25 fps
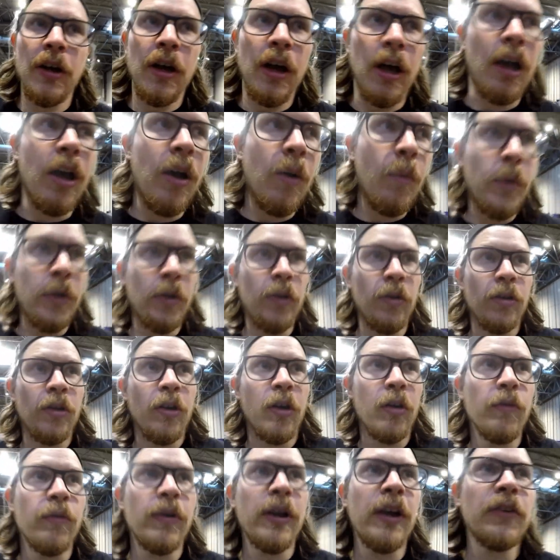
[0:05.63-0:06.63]
Uh, we got to
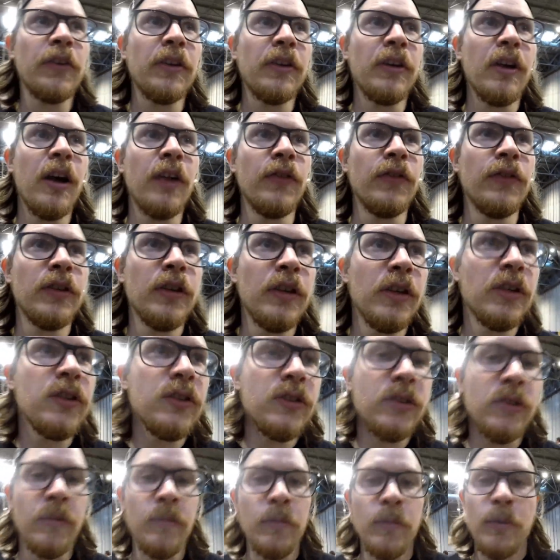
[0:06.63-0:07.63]
go around and hunt
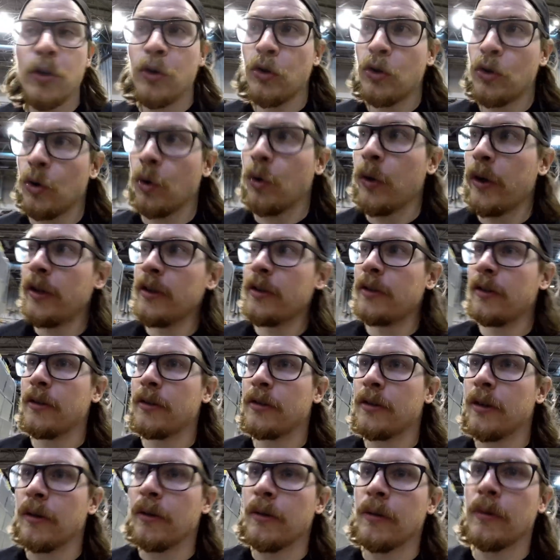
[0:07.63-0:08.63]
some toys.
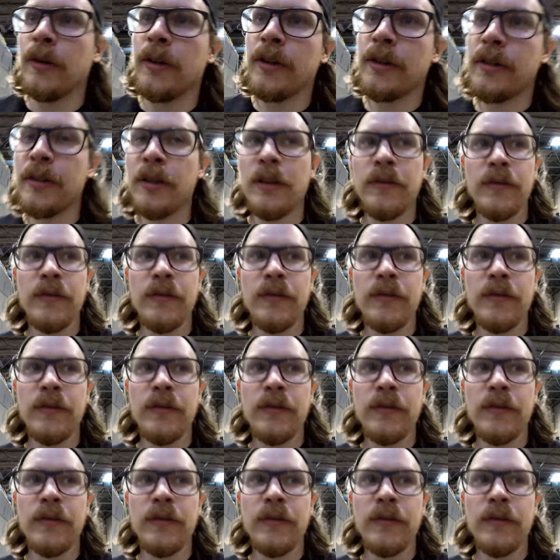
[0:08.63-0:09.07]
So Steve